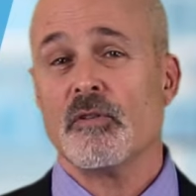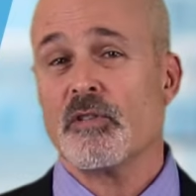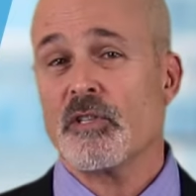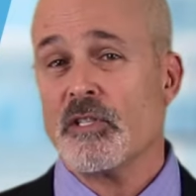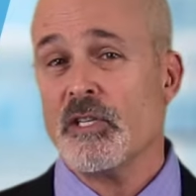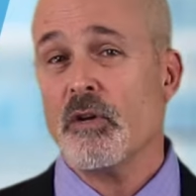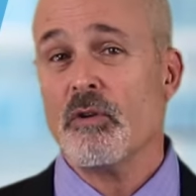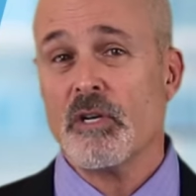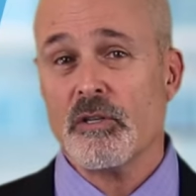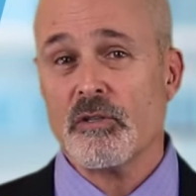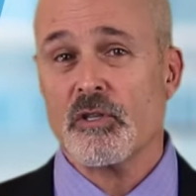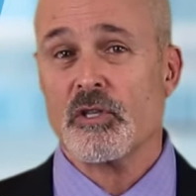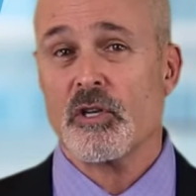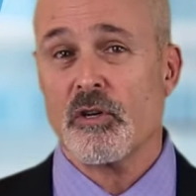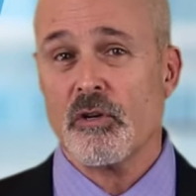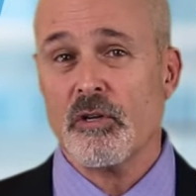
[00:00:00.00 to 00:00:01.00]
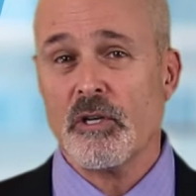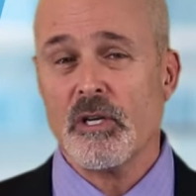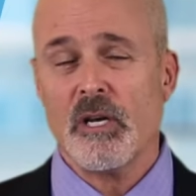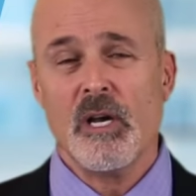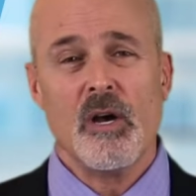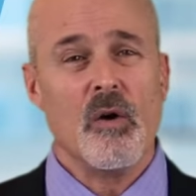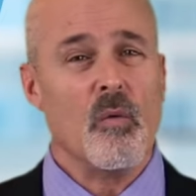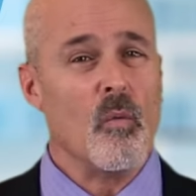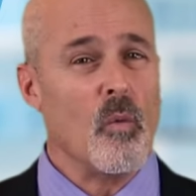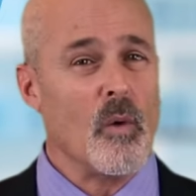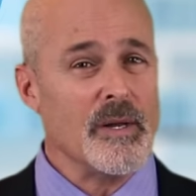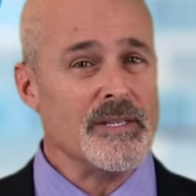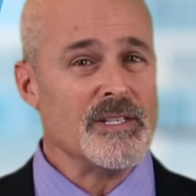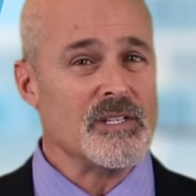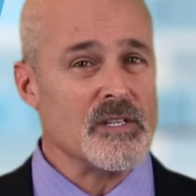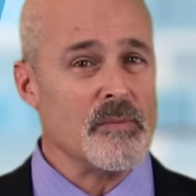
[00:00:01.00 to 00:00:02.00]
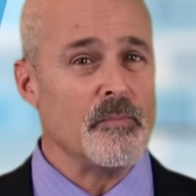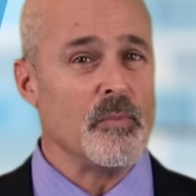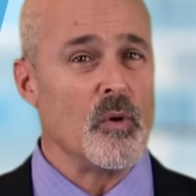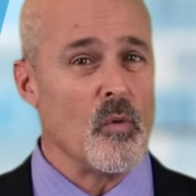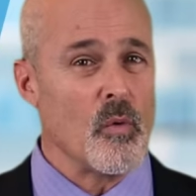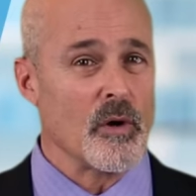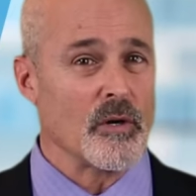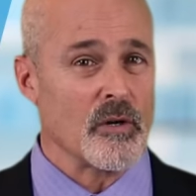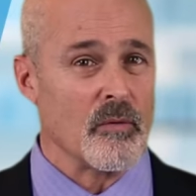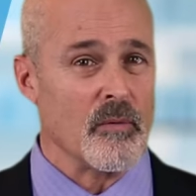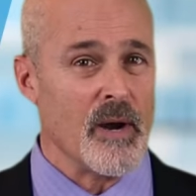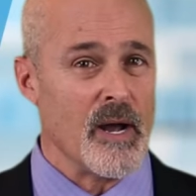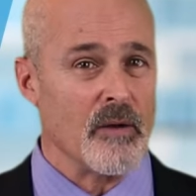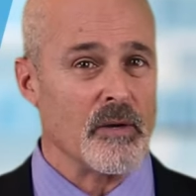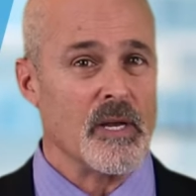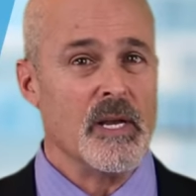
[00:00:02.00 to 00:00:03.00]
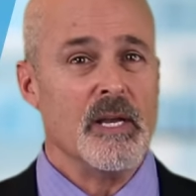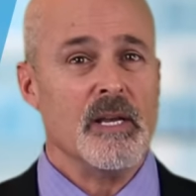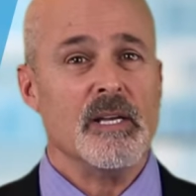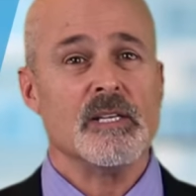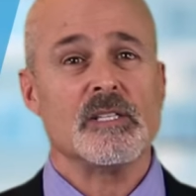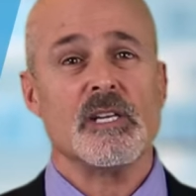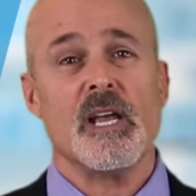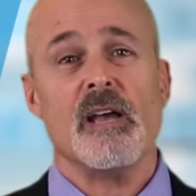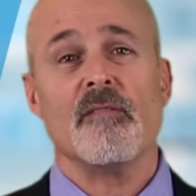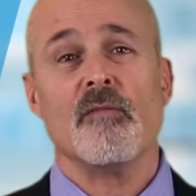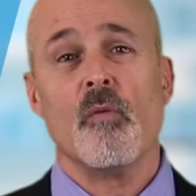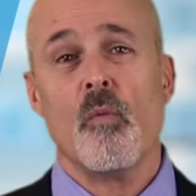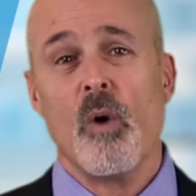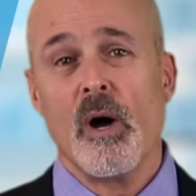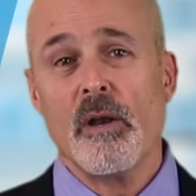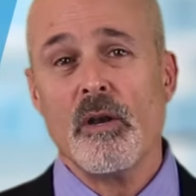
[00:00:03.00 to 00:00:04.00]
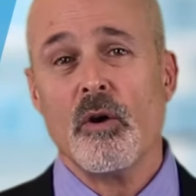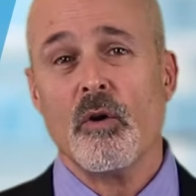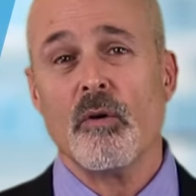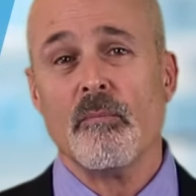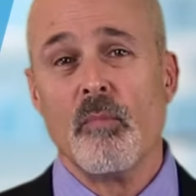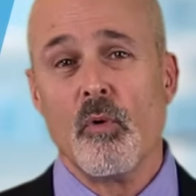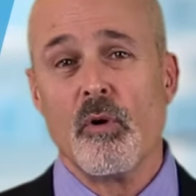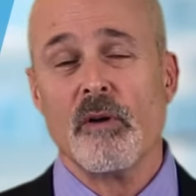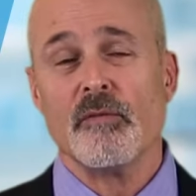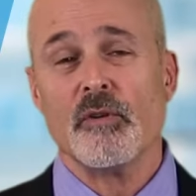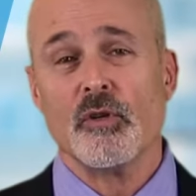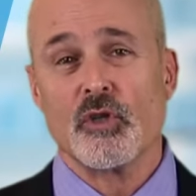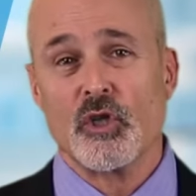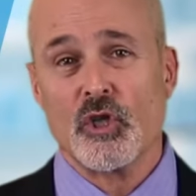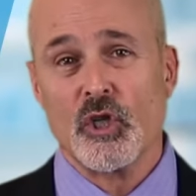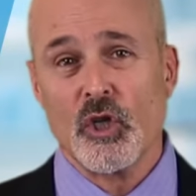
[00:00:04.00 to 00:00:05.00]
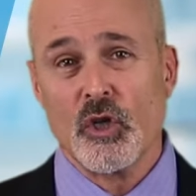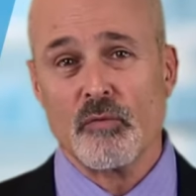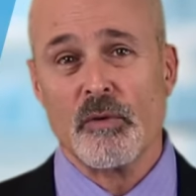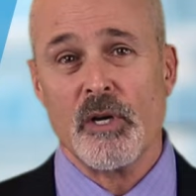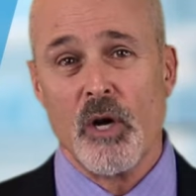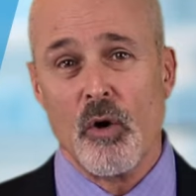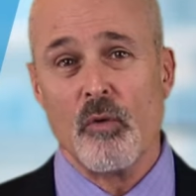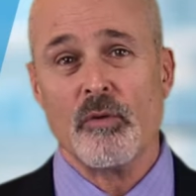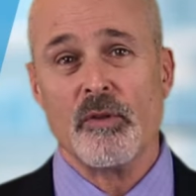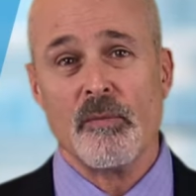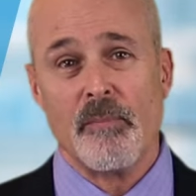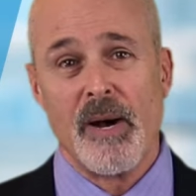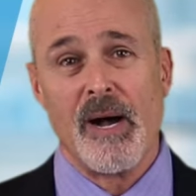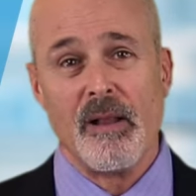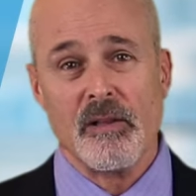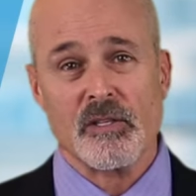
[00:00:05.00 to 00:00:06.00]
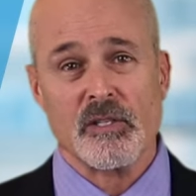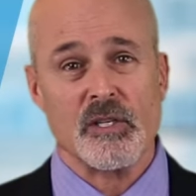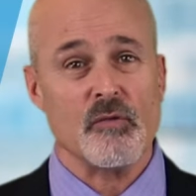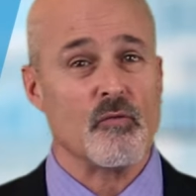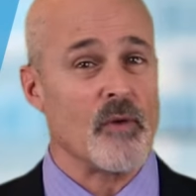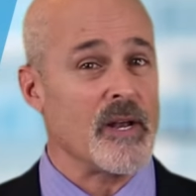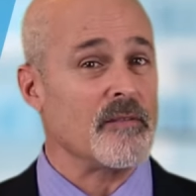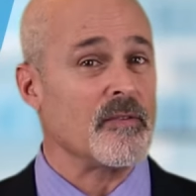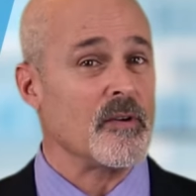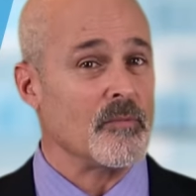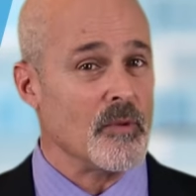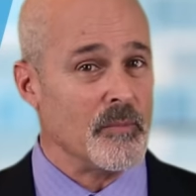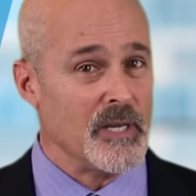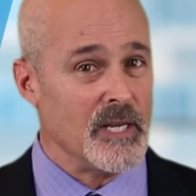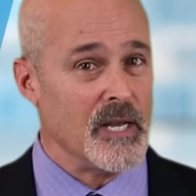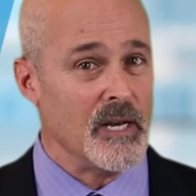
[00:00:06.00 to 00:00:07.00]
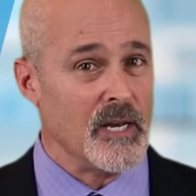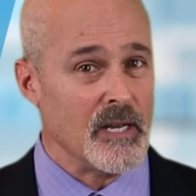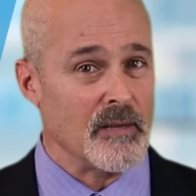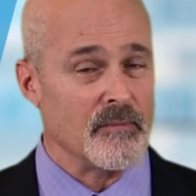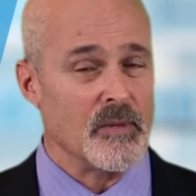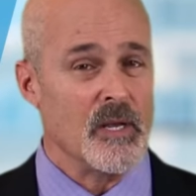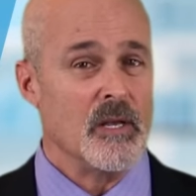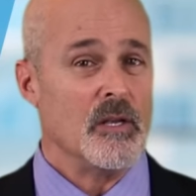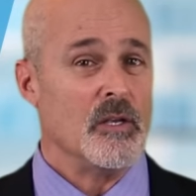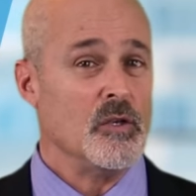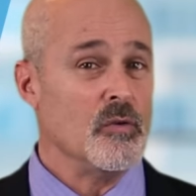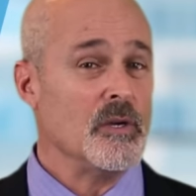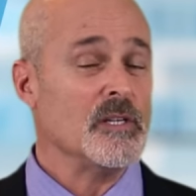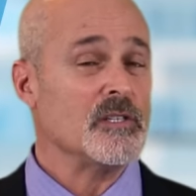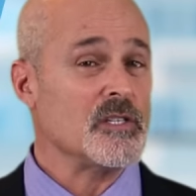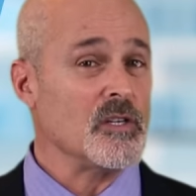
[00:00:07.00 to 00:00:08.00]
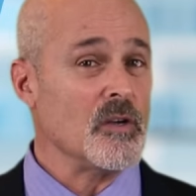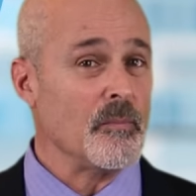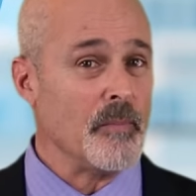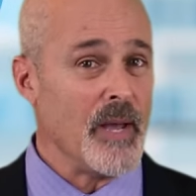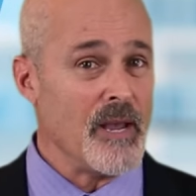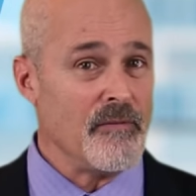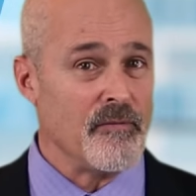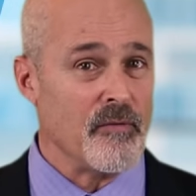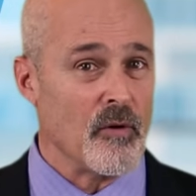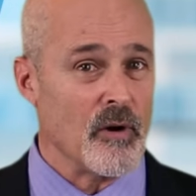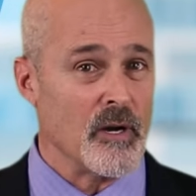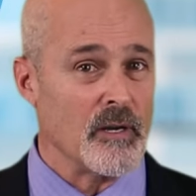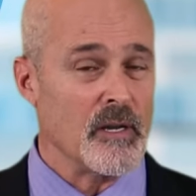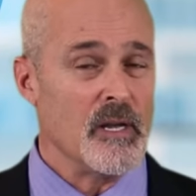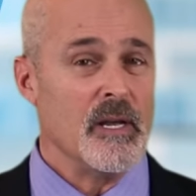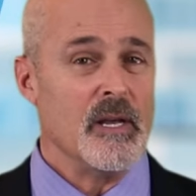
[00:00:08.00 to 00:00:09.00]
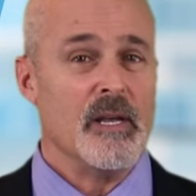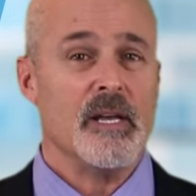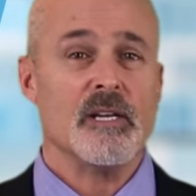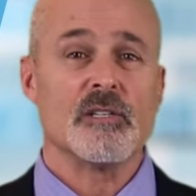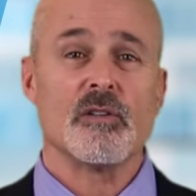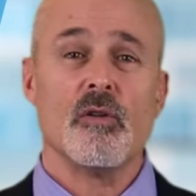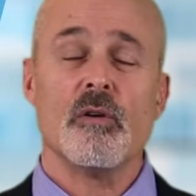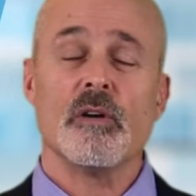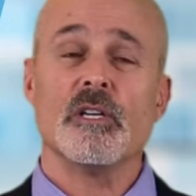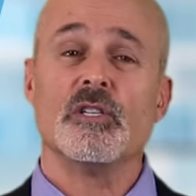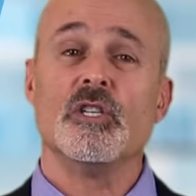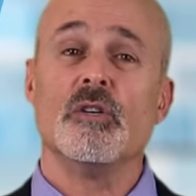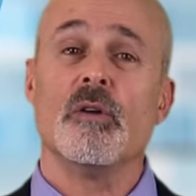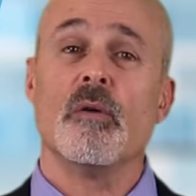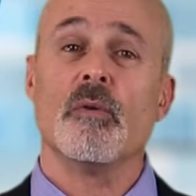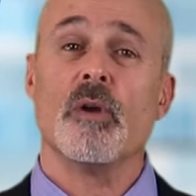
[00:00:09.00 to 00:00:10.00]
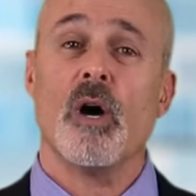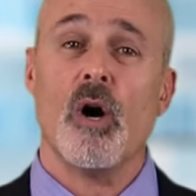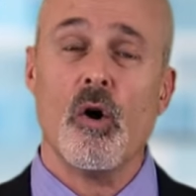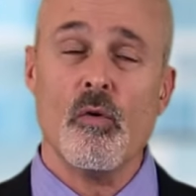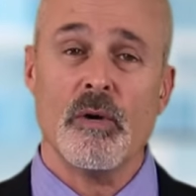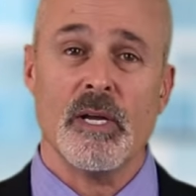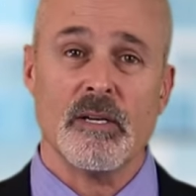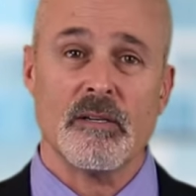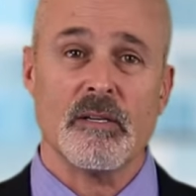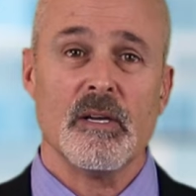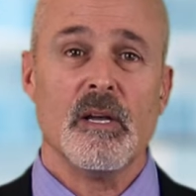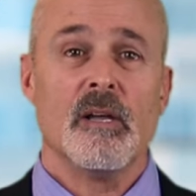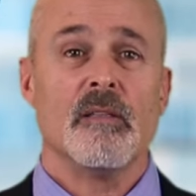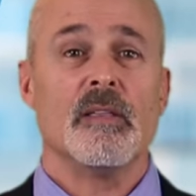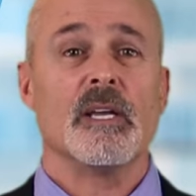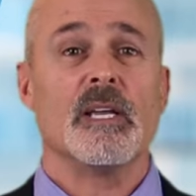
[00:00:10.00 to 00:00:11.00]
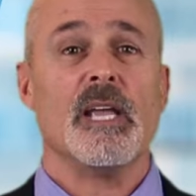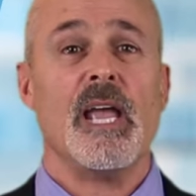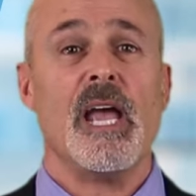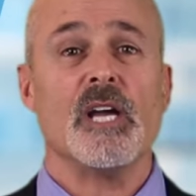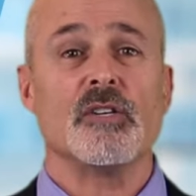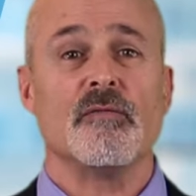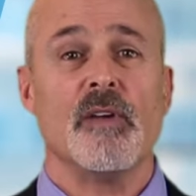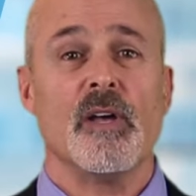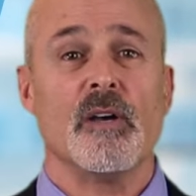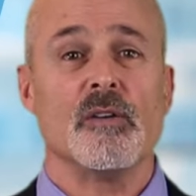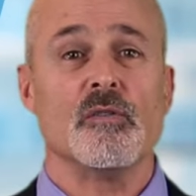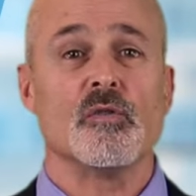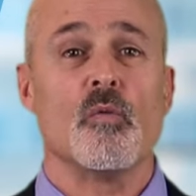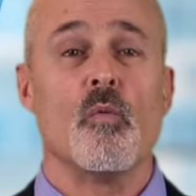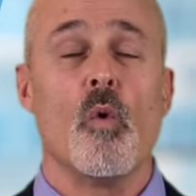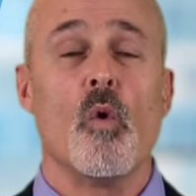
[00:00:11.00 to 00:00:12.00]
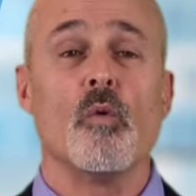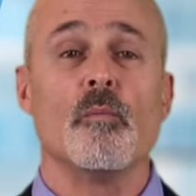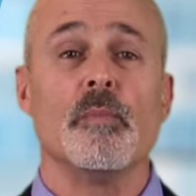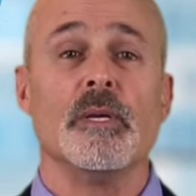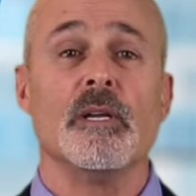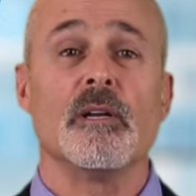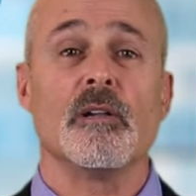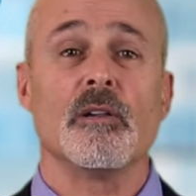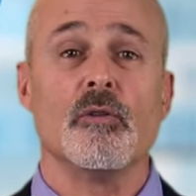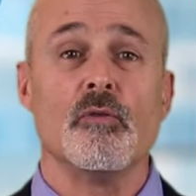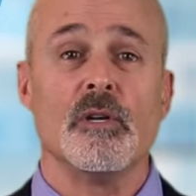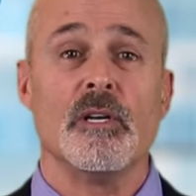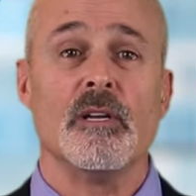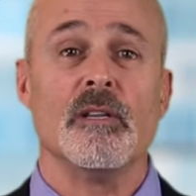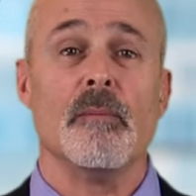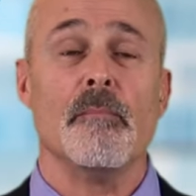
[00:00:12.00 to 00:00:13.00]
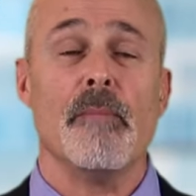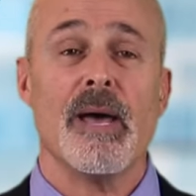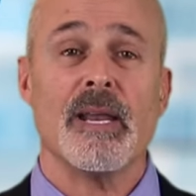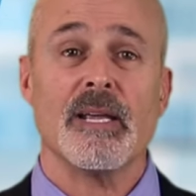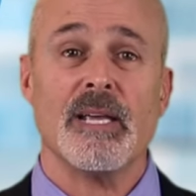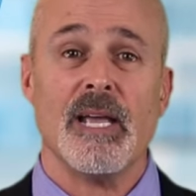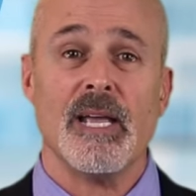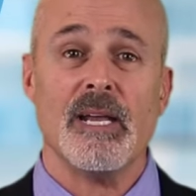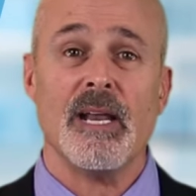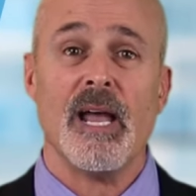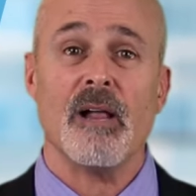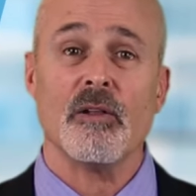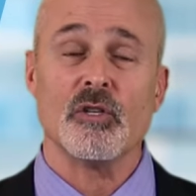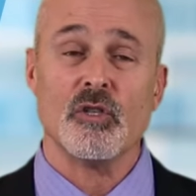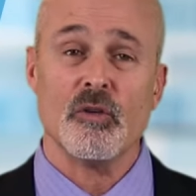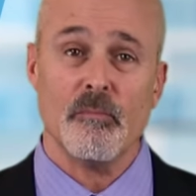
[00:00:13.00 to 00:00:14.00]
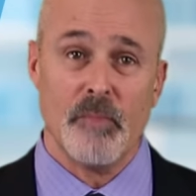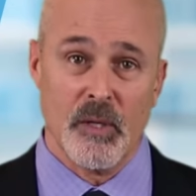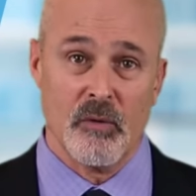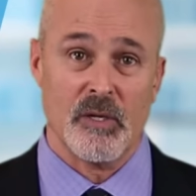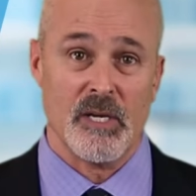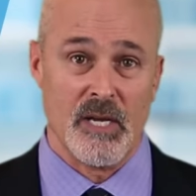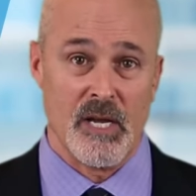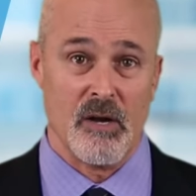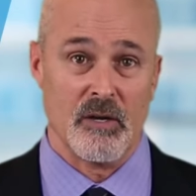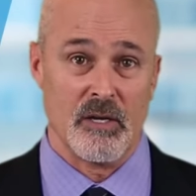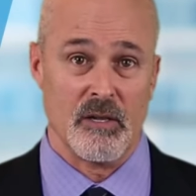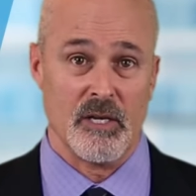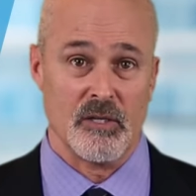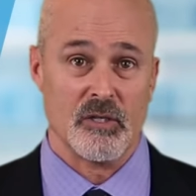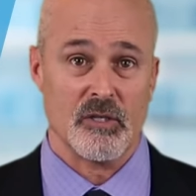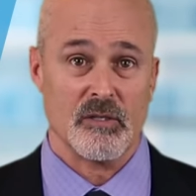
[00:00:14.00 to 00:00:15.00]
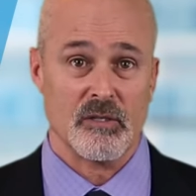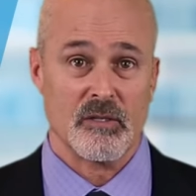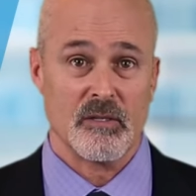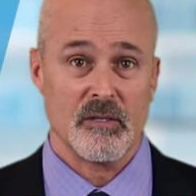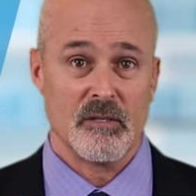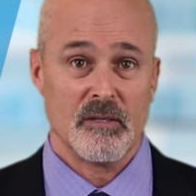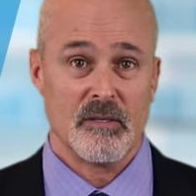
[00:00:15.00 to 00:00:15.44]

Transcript: you're still concerned, one simple workaround is to have one or more of your children own the policy right from the beginning. You can still pay for it, and as long as you don't own it, the cash values won't be included in the Medicaid eligibility calculations.